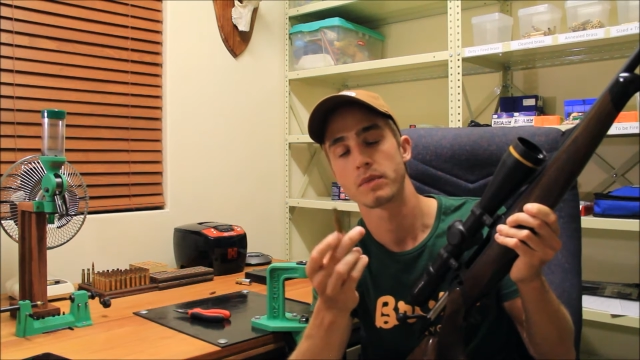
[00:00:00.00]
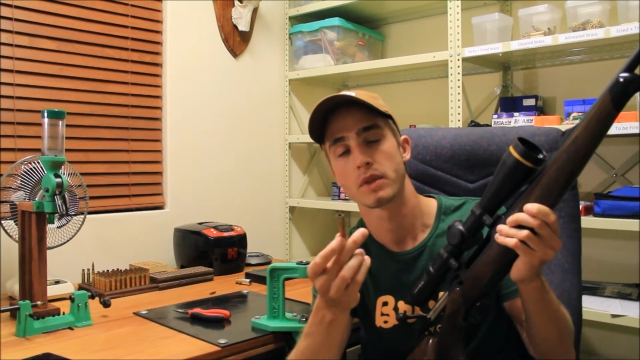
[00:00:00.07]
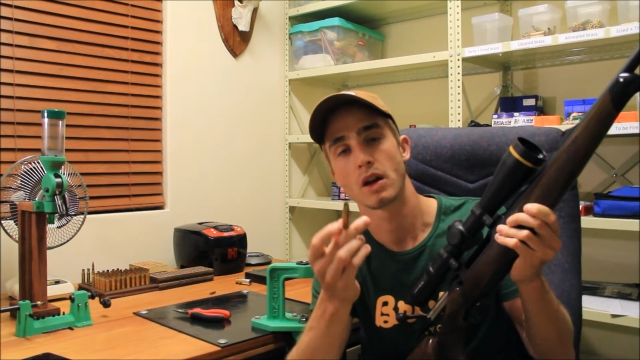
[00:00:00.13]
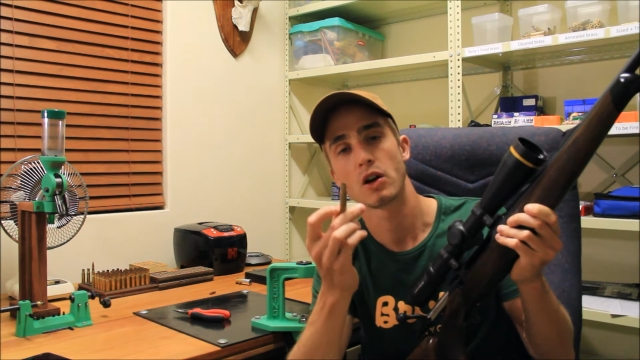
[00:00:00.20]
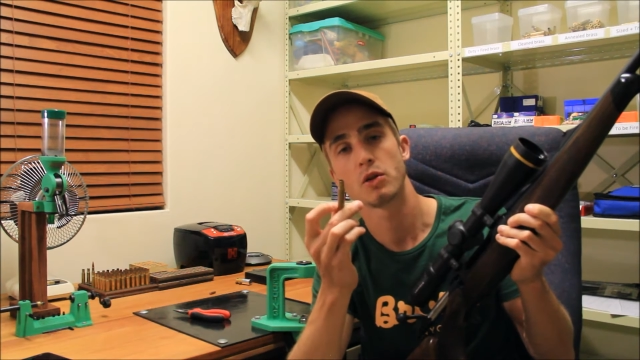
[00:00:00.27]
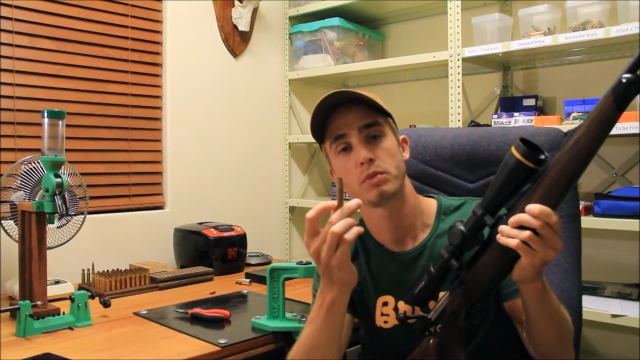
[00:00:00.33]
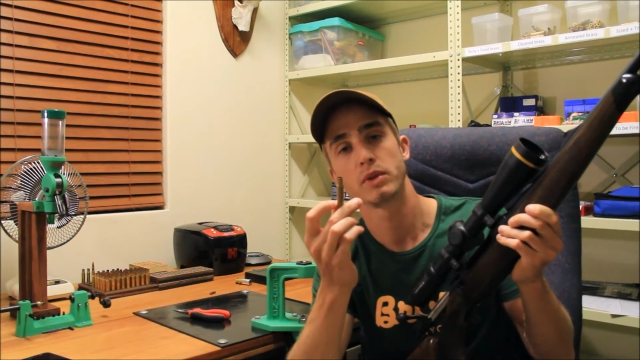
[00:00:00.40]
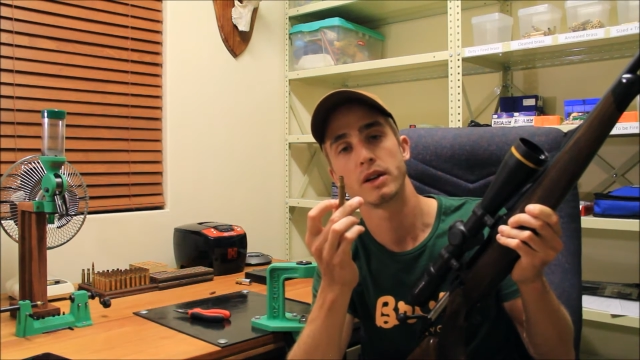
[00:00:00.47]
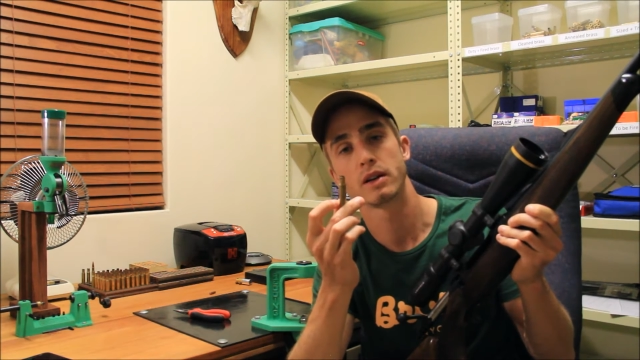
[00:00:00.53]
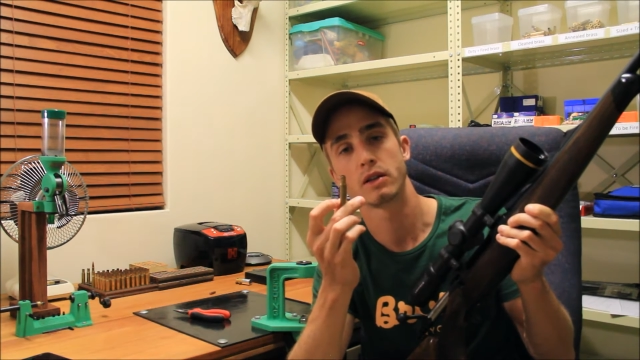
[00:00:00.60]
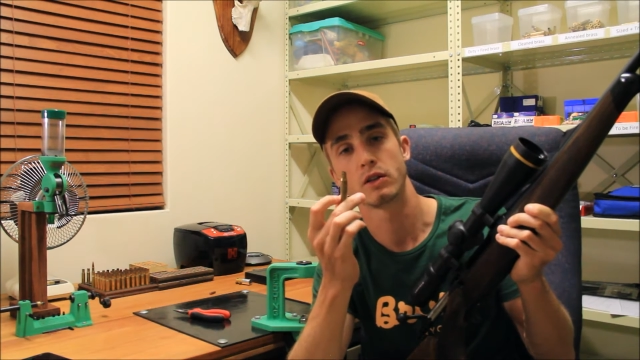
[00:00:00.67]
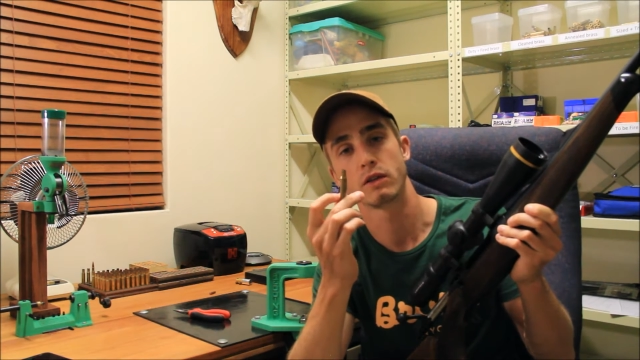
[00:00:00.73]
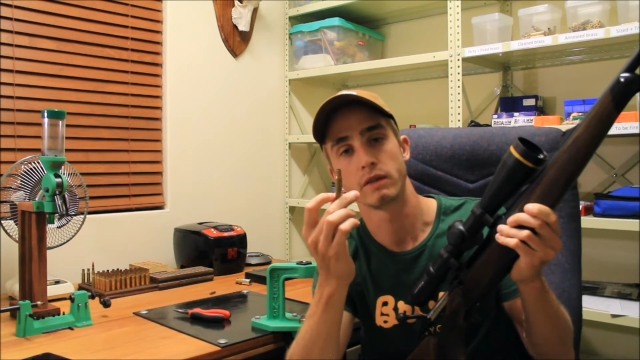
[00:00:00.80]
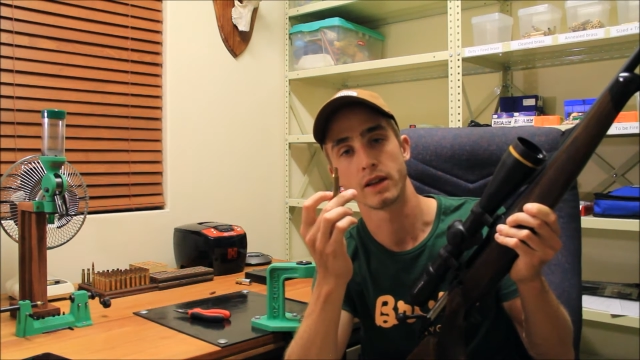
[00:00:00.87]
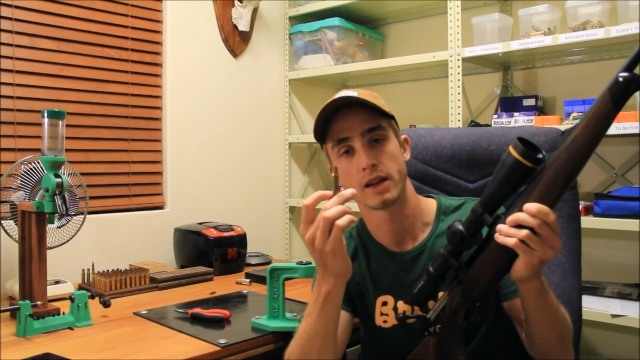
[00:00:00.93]
opening
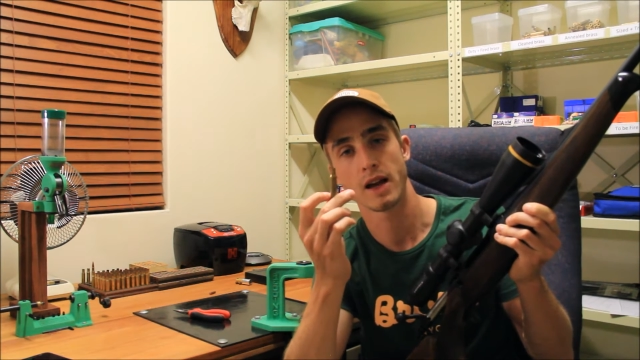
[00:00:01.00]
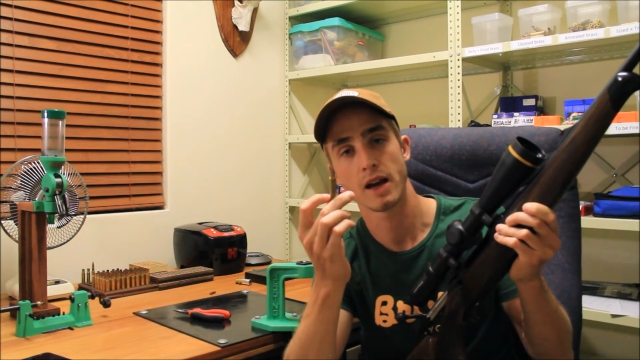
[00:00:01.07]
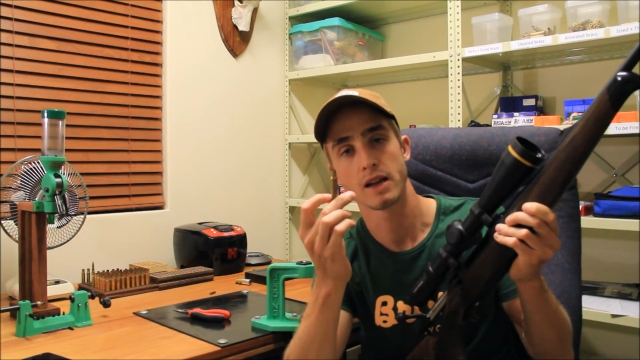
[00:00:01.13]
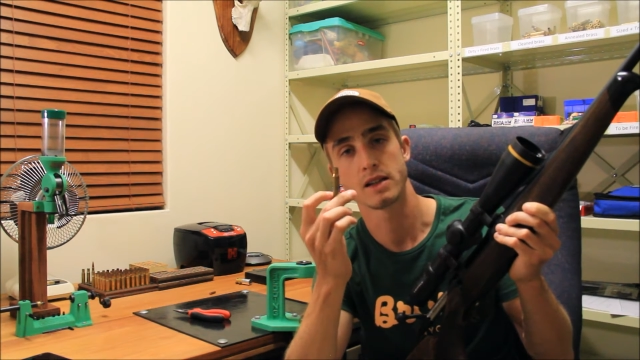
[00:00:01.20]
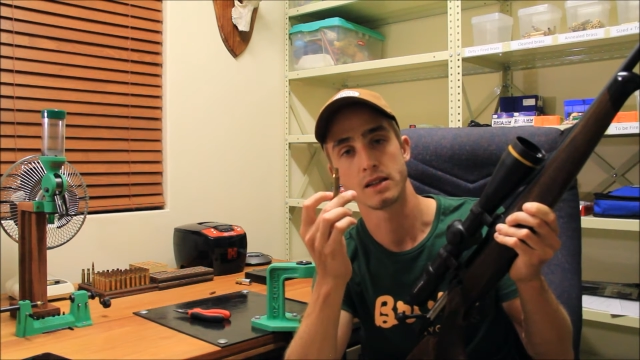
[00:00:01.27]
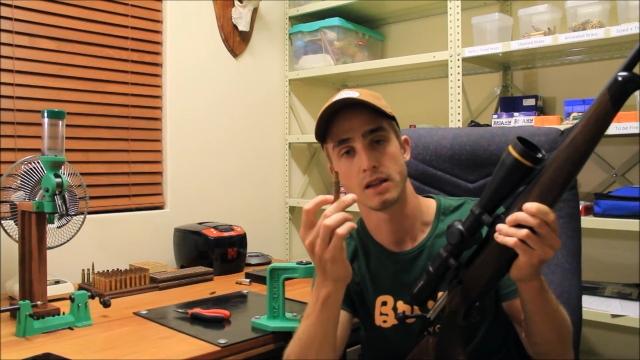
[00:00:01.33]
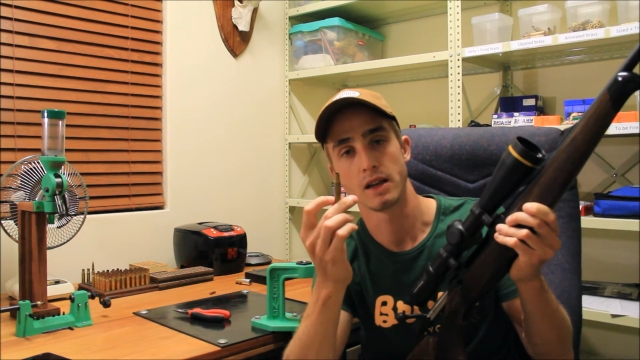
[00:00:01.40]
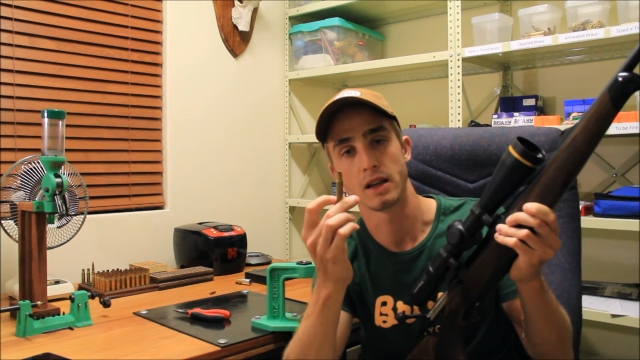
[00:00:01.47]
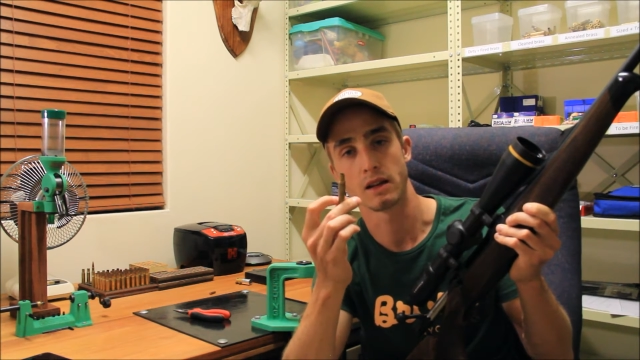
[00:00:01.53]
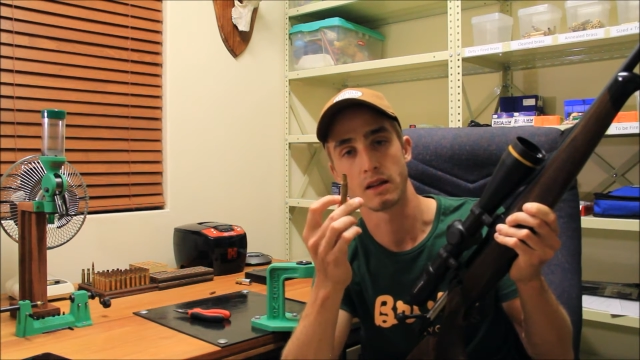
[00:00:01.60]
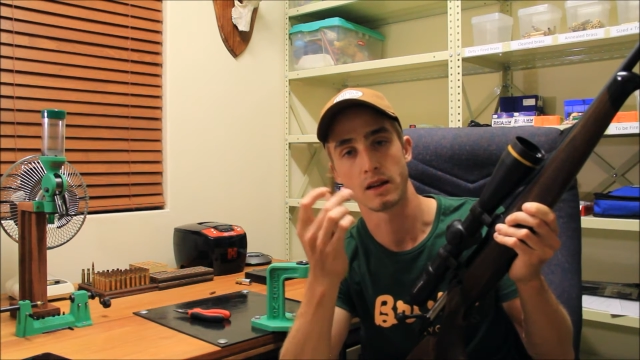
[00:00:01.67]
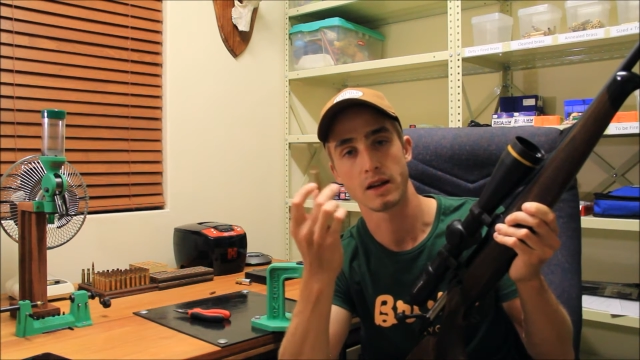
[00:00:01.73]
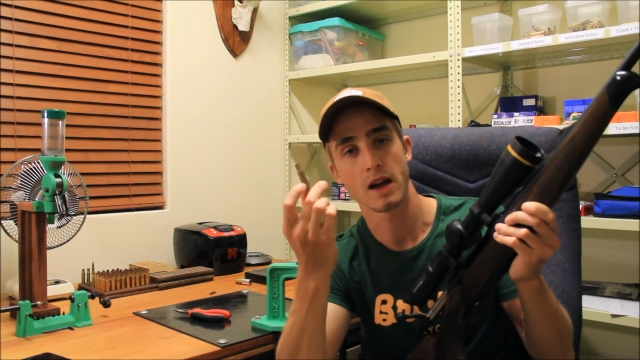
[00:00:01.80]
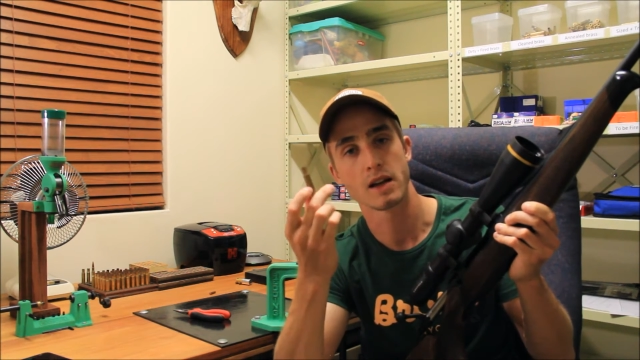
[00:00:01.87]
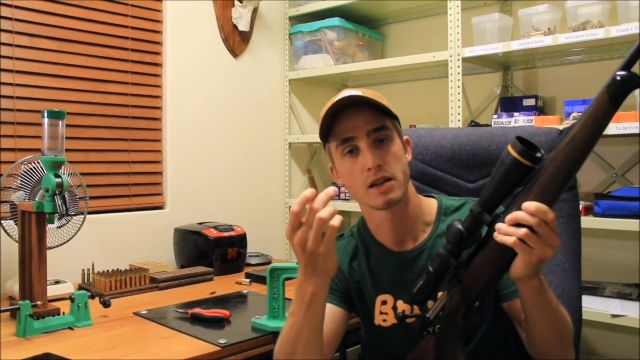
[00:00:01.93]
of the case neck, the
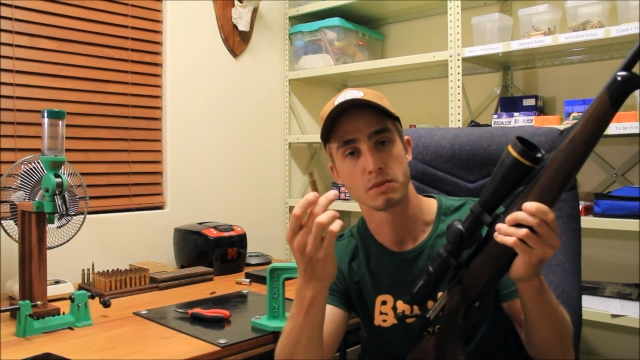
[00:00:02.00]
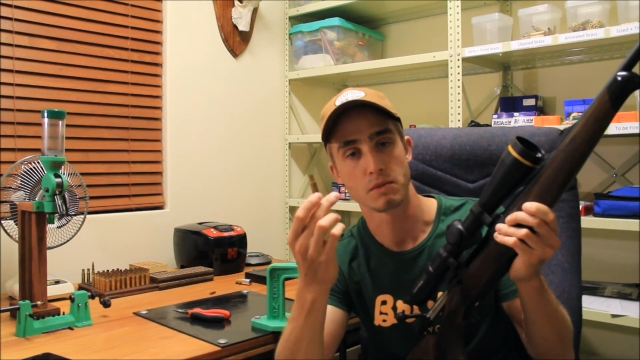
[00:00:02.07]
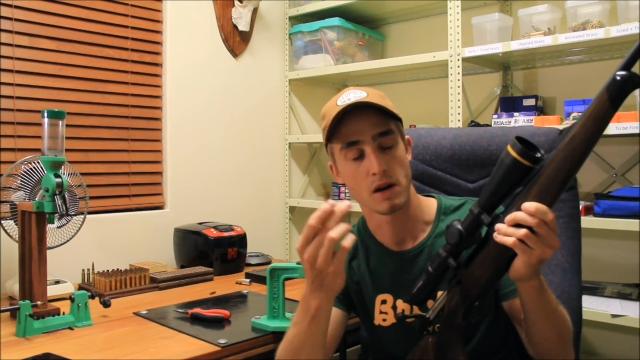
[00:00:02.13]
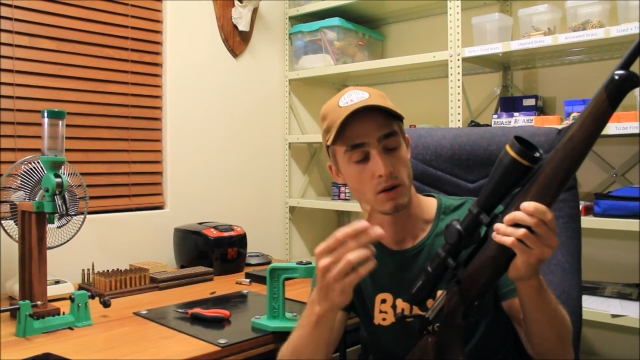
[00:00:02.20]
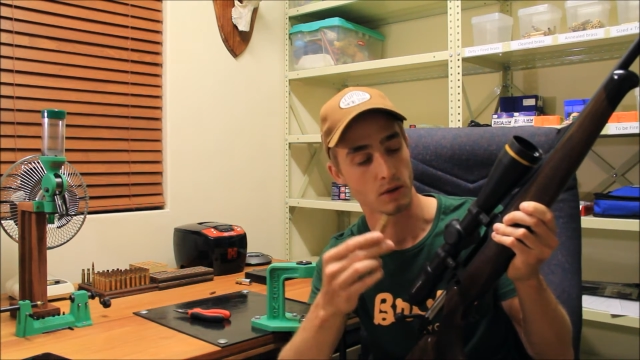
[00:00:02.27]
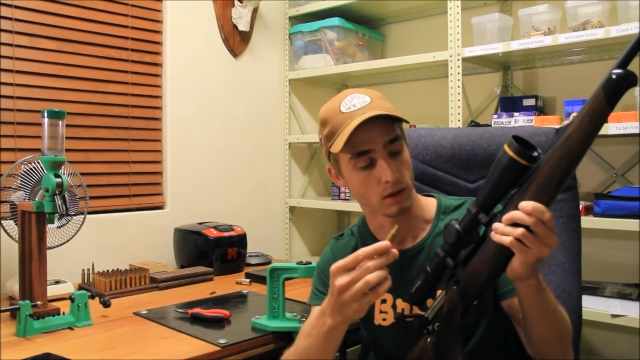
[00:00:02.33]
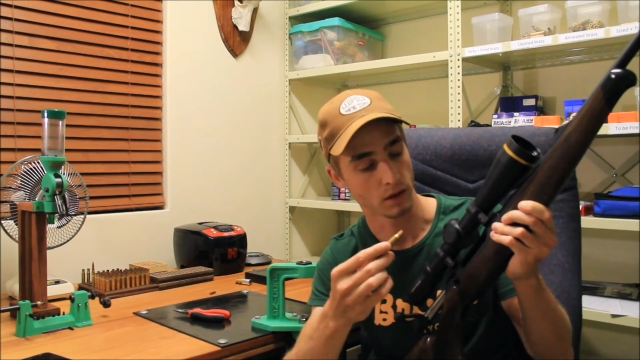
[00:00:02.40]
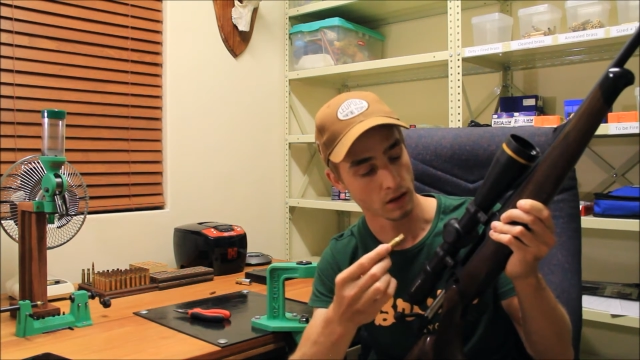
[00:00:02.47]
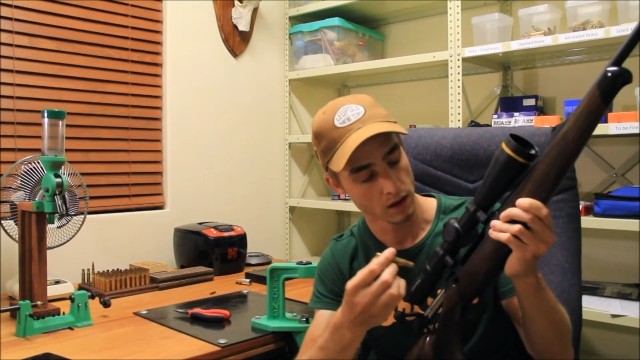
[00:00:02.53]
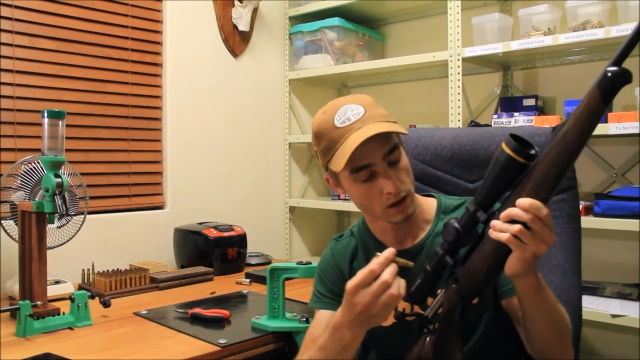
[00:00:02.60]
case mouth,